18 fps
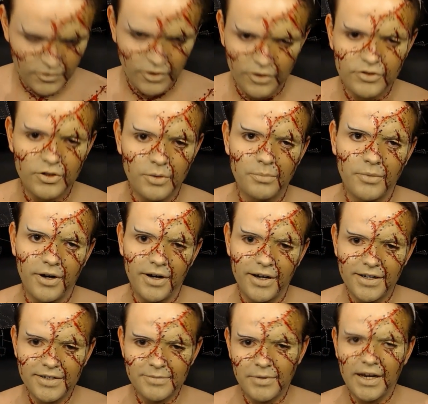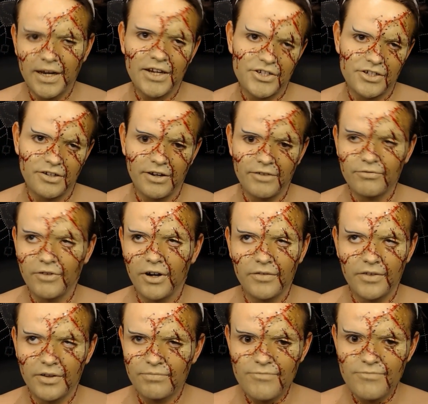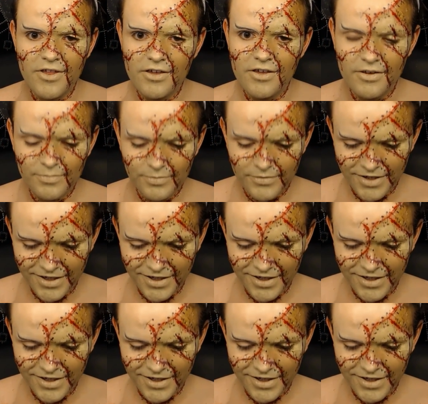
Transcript: Not top of my eyelid, my lash line rather. Yeah.